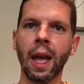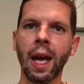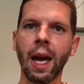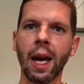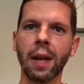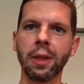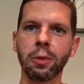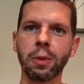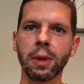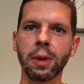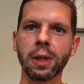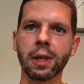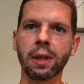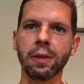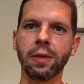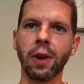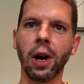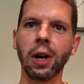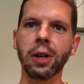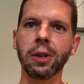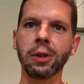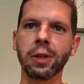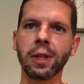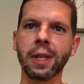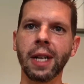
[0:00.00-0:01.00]
At the risk of
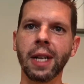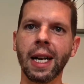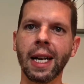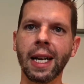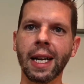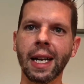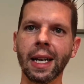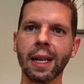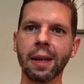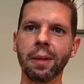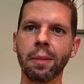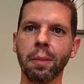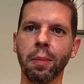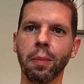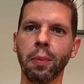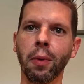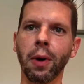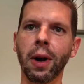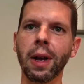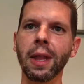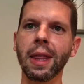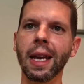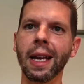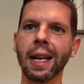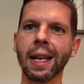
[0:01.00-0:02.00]
understating it,
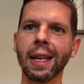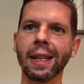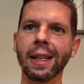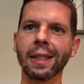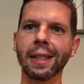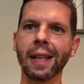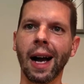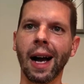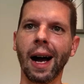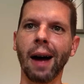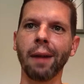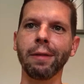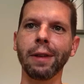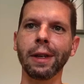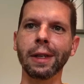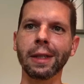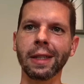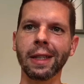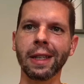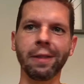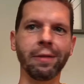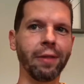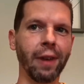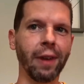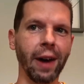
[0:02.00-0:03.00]
breathing is
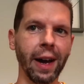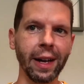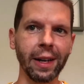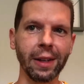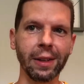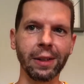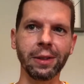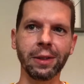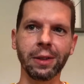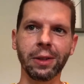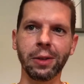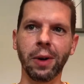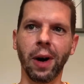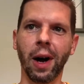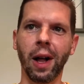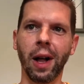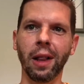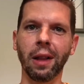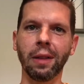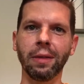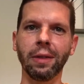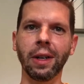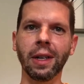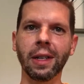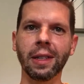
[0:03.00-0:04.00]
obviously vital to
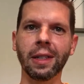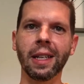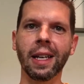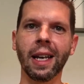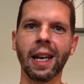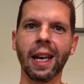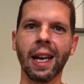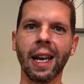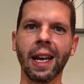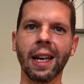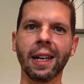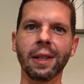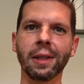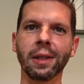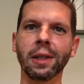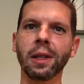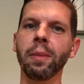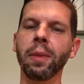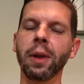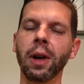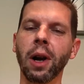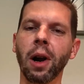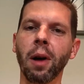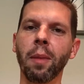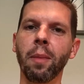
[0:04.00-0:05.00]
all of us and is
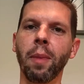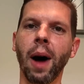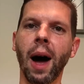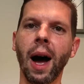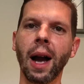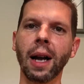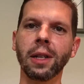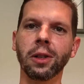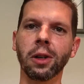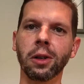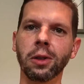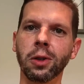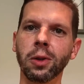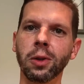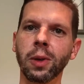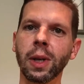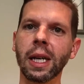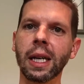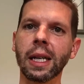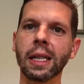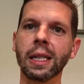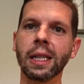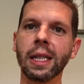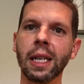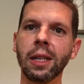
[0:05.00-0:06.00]
something our bodies are
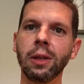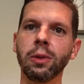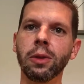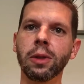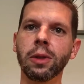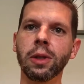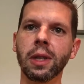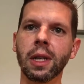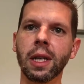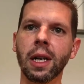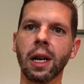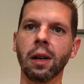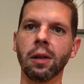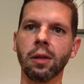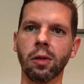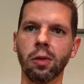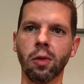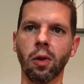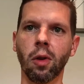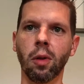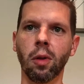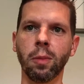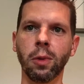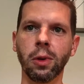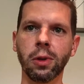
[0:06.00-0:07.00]
doing continuously under
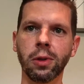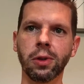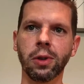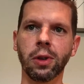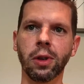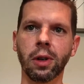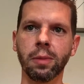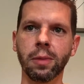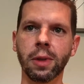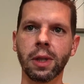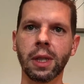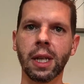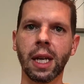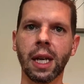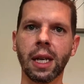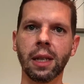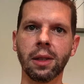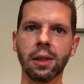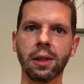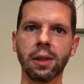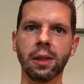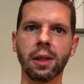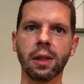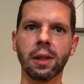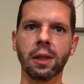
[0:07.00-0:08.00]
normal
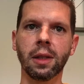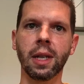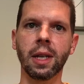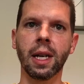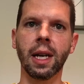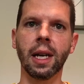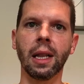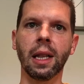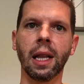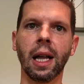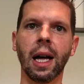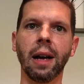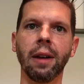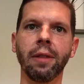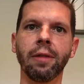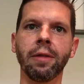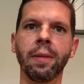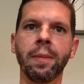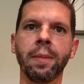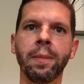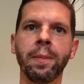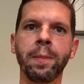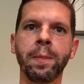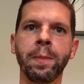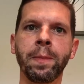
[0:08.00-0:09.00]
circumstances to stay alive.
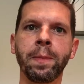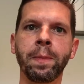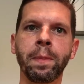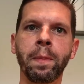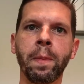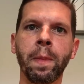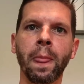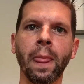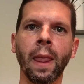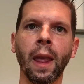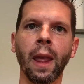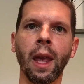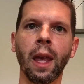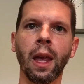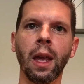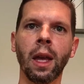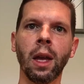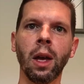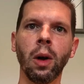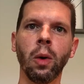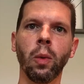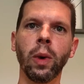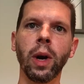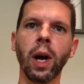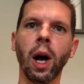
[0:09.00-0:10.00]

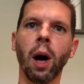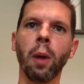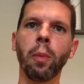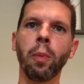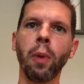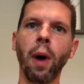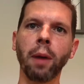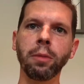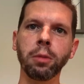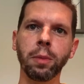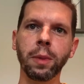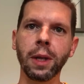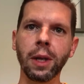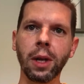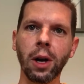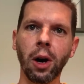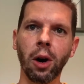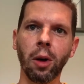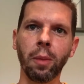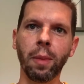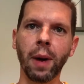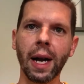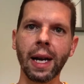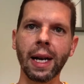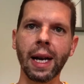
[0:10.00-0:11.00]
We all probably
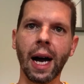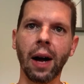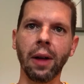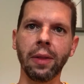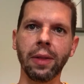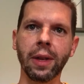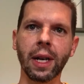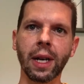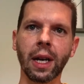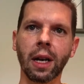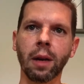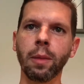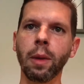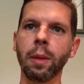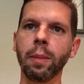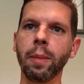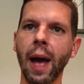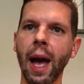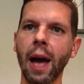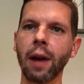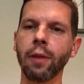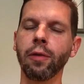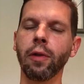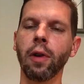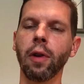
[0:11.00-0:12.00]
know by now that it can be
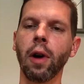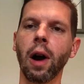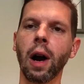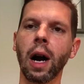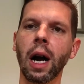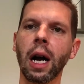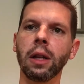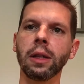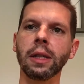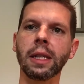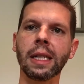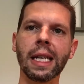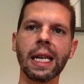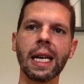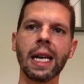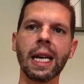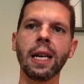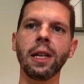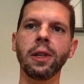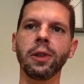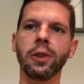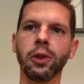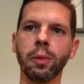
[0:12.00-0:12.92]
bad for our health to eat